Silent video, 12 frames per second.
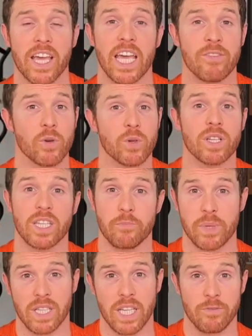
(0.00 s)
If you're an
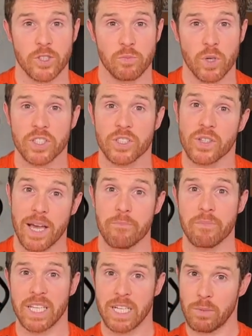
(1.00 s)
Olympic level sprinter, that
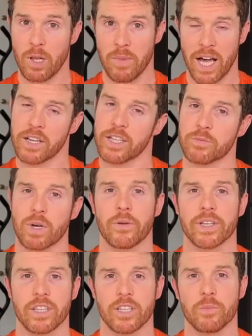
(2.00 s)
minimal amount is
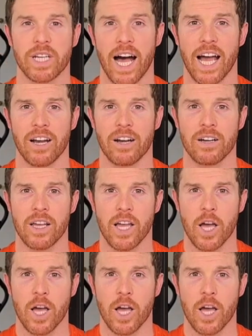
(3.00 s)
probably a little bit higher.